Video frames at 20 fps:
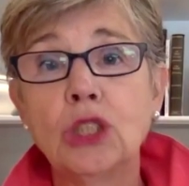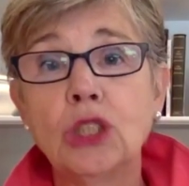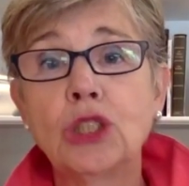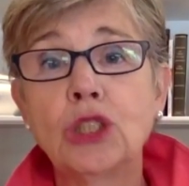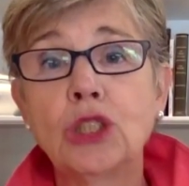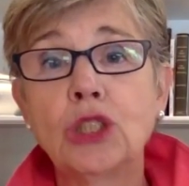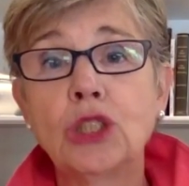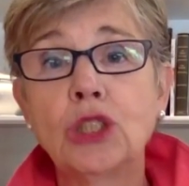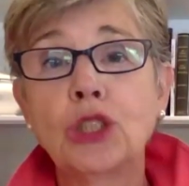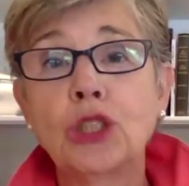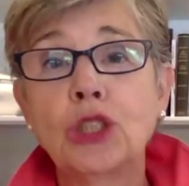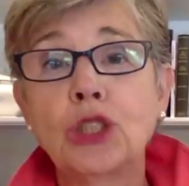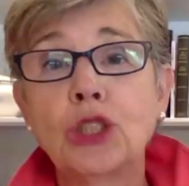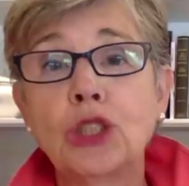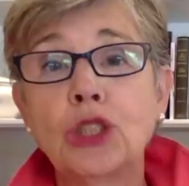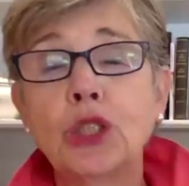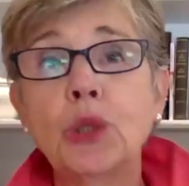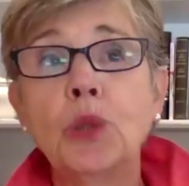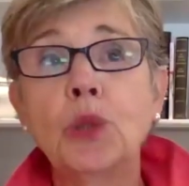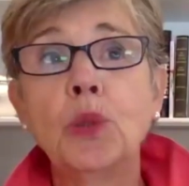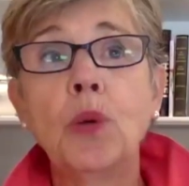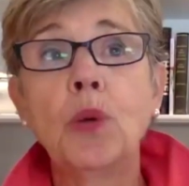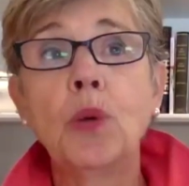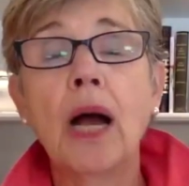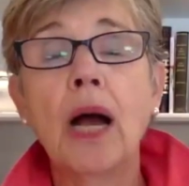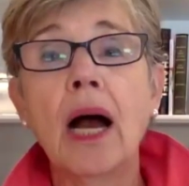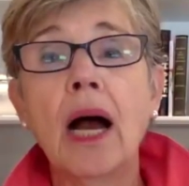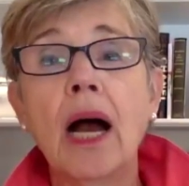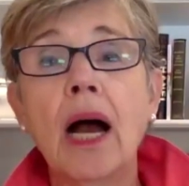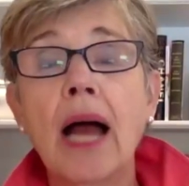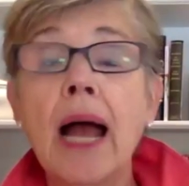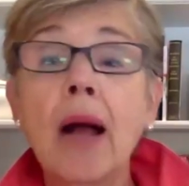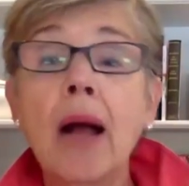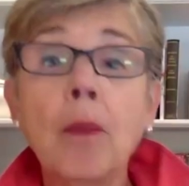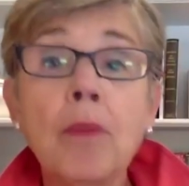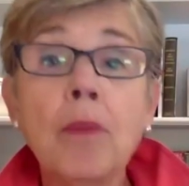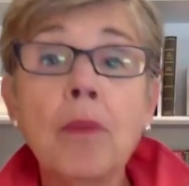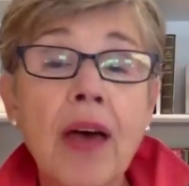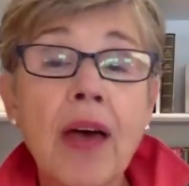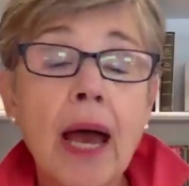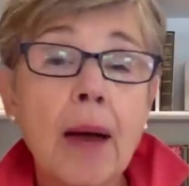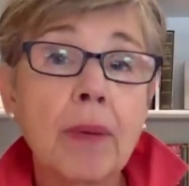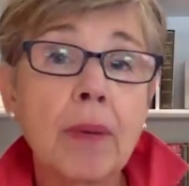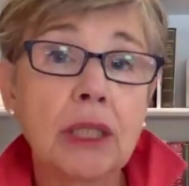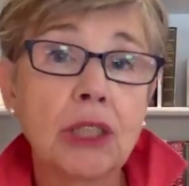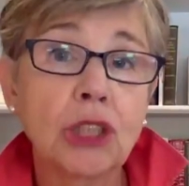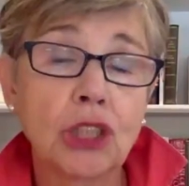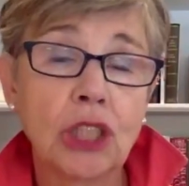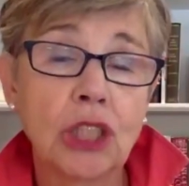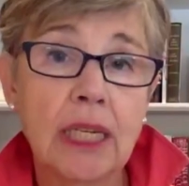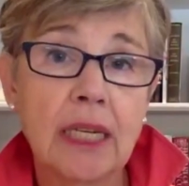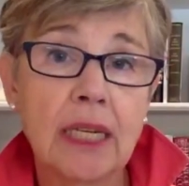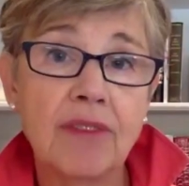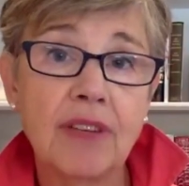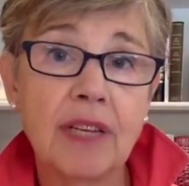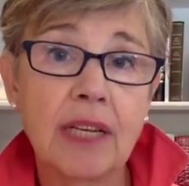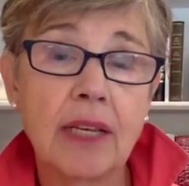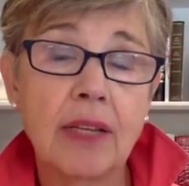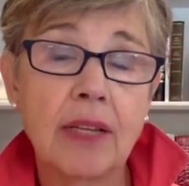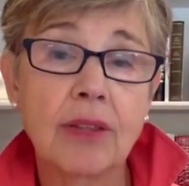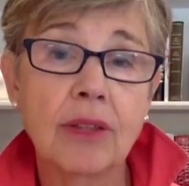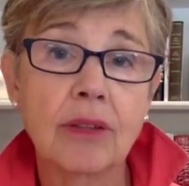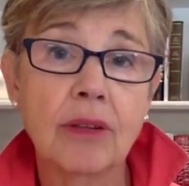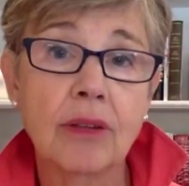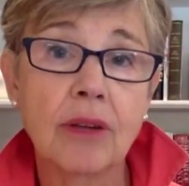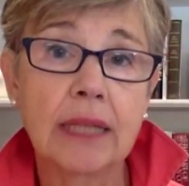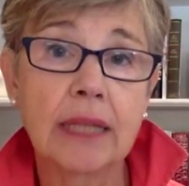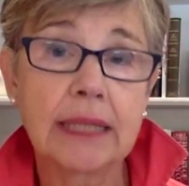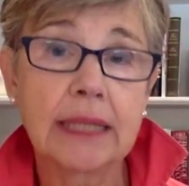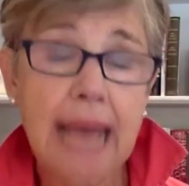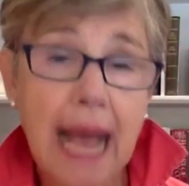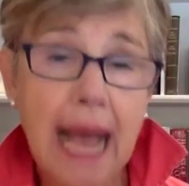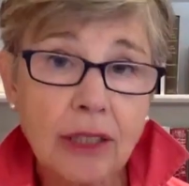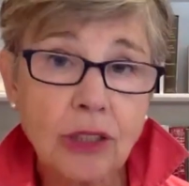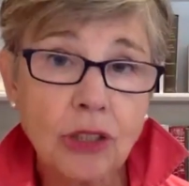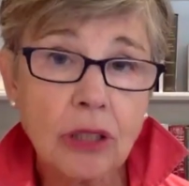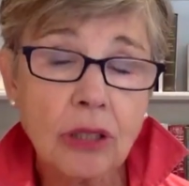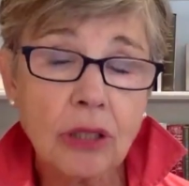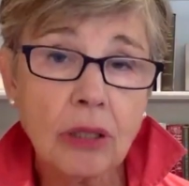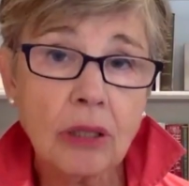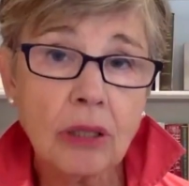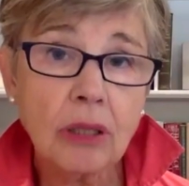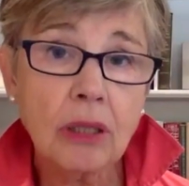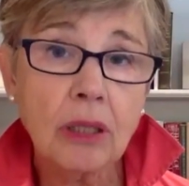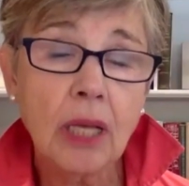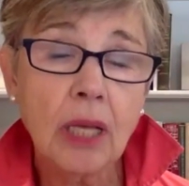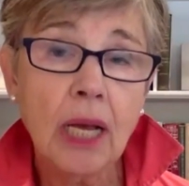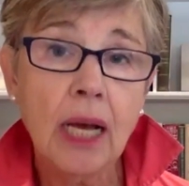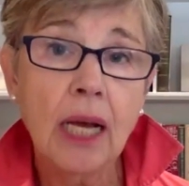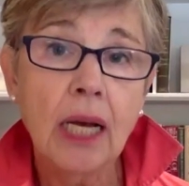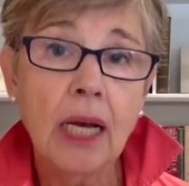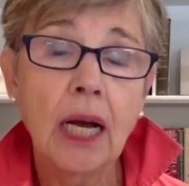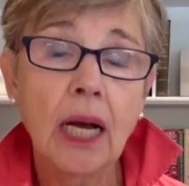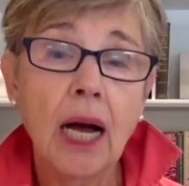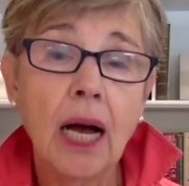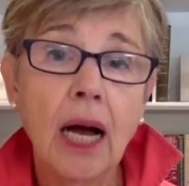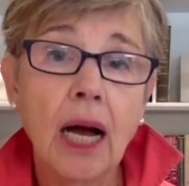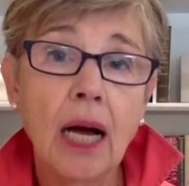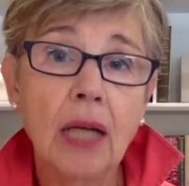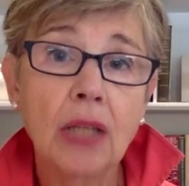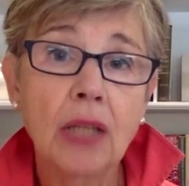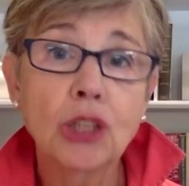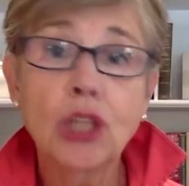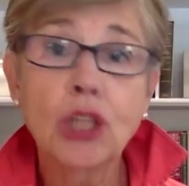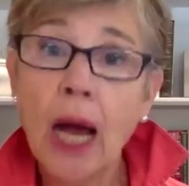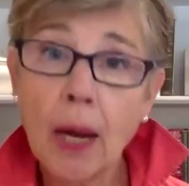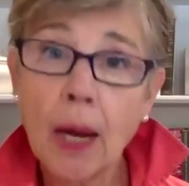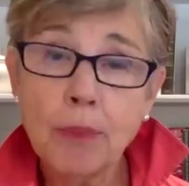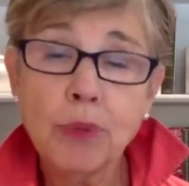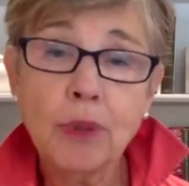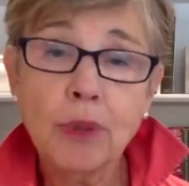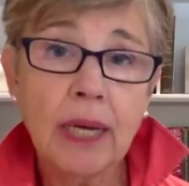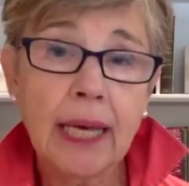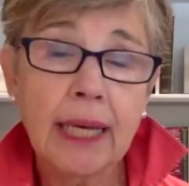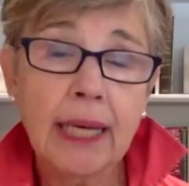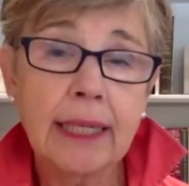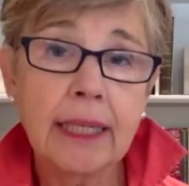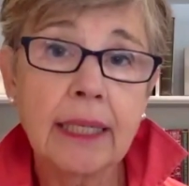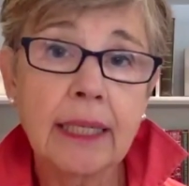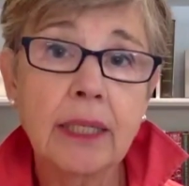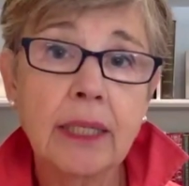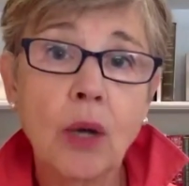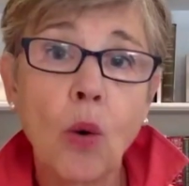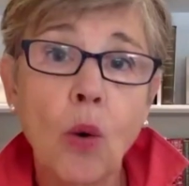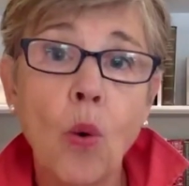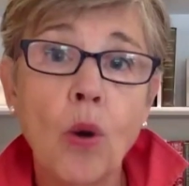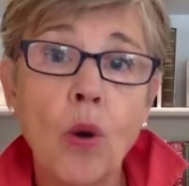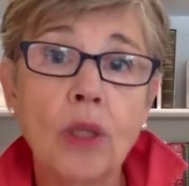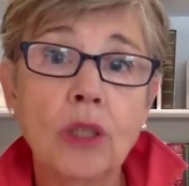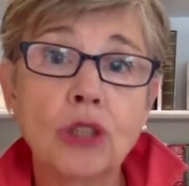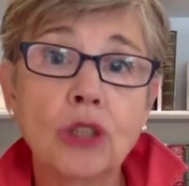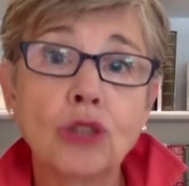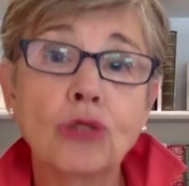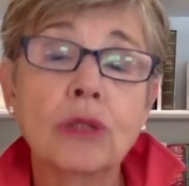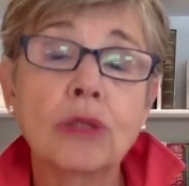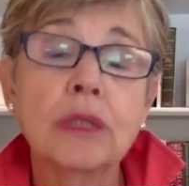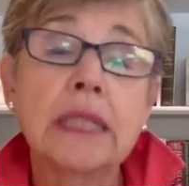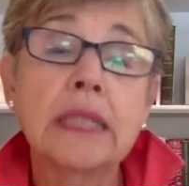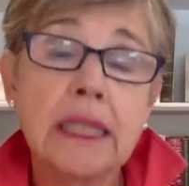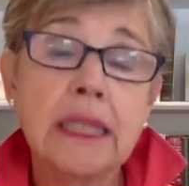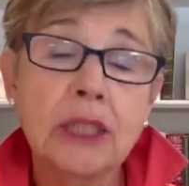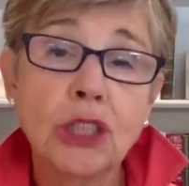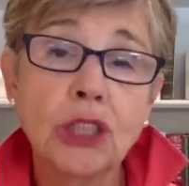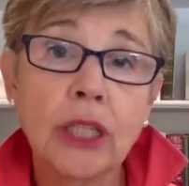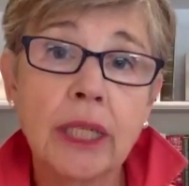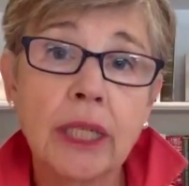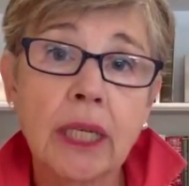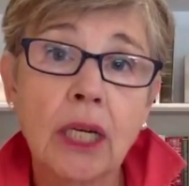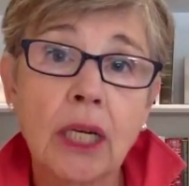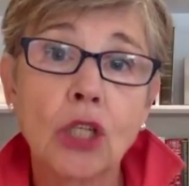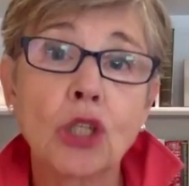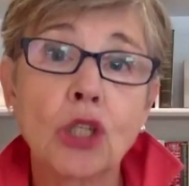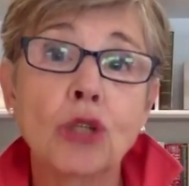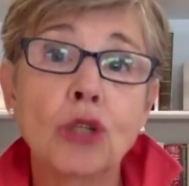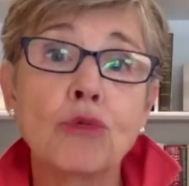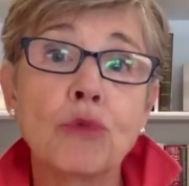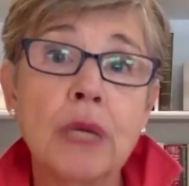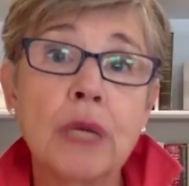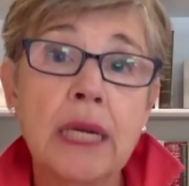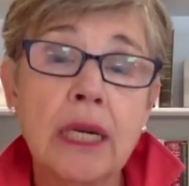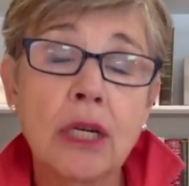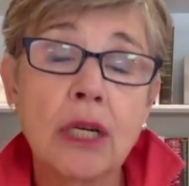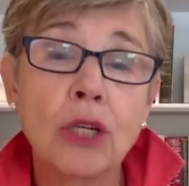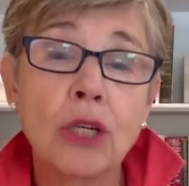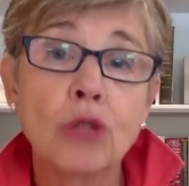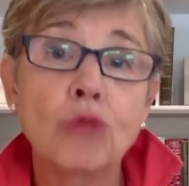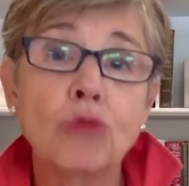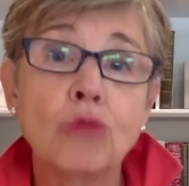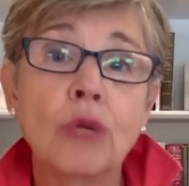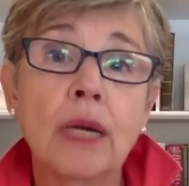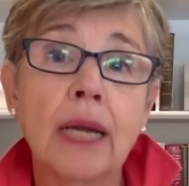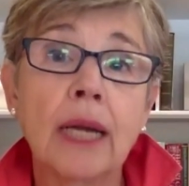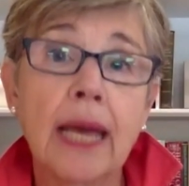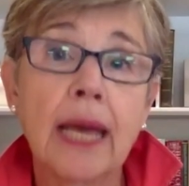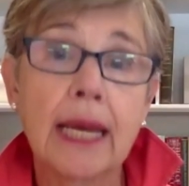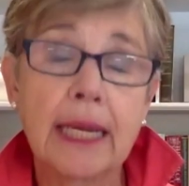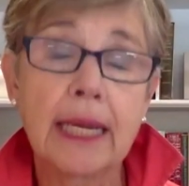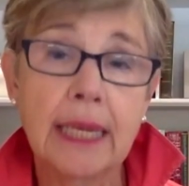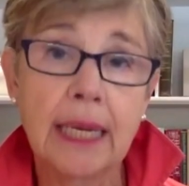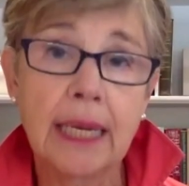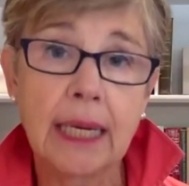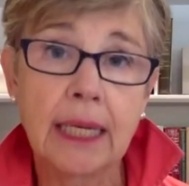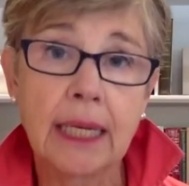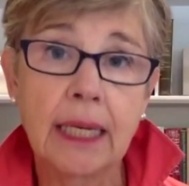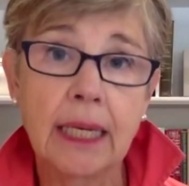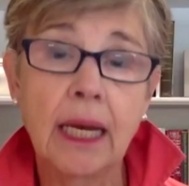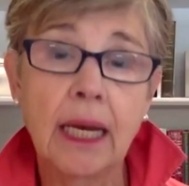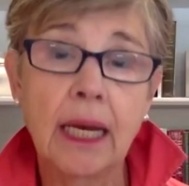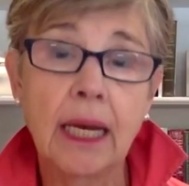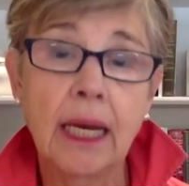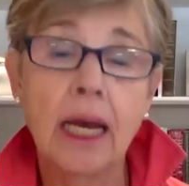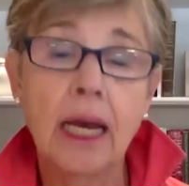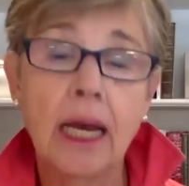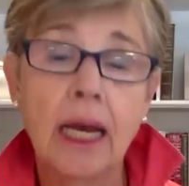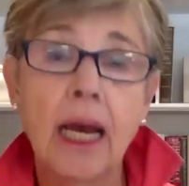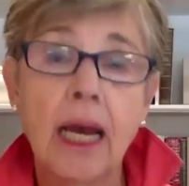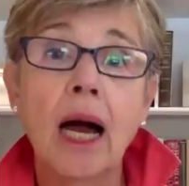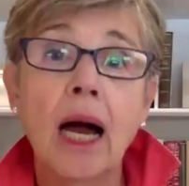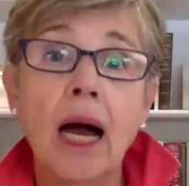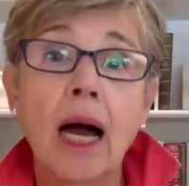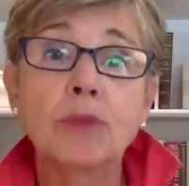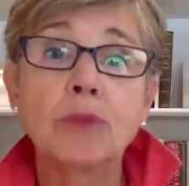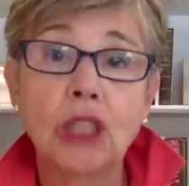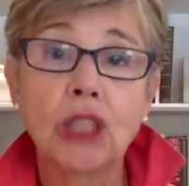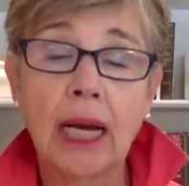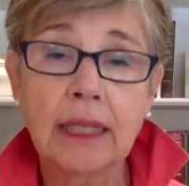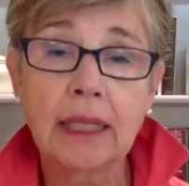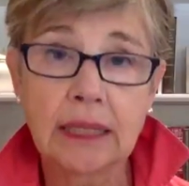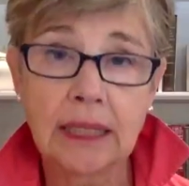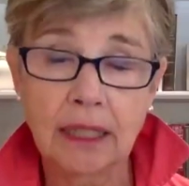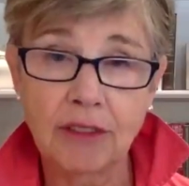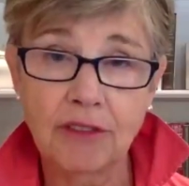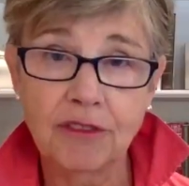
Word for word: to uh, help them achieve either a tactical, uh, job related, or strategic, career related objective.